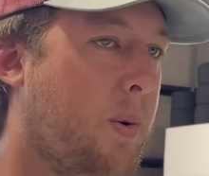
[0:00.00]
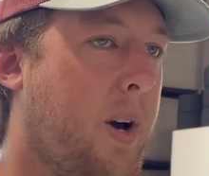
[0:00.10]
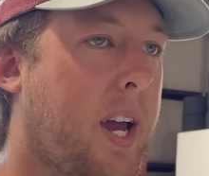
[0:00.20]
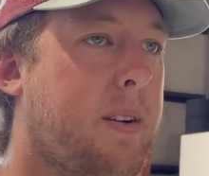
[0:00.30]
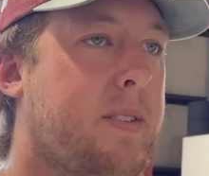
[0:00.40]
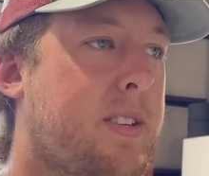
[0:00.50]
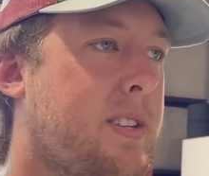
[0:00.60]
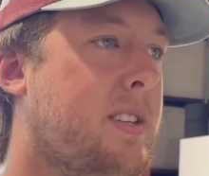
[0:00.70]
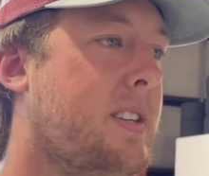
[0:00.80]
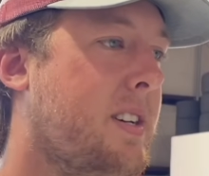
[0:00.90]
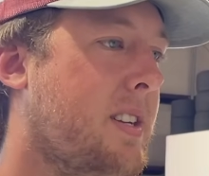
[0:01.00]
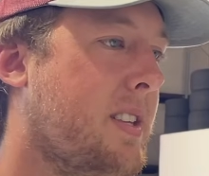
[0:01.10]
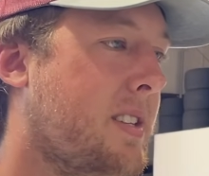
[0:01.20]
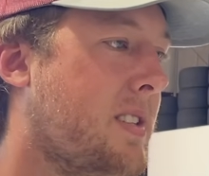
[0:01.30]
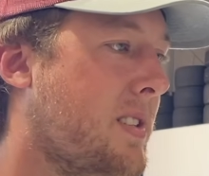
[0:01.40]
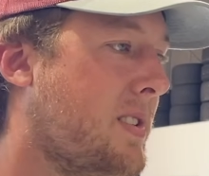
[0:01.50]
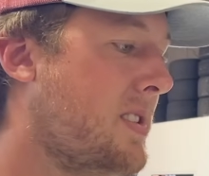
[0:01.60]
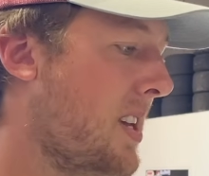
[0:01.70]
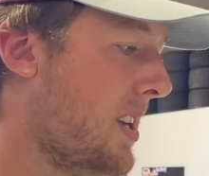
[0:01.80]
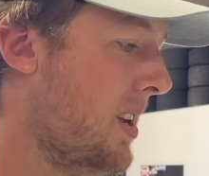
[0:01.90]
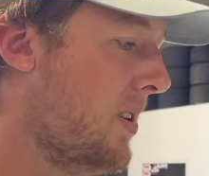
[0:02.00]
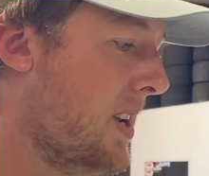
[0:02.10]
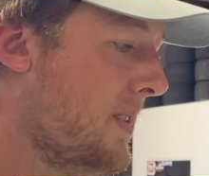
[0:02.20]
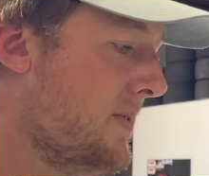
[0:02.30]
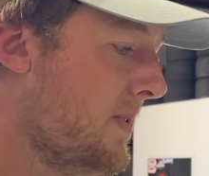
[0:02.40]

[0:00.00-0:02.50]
away. Could have got it.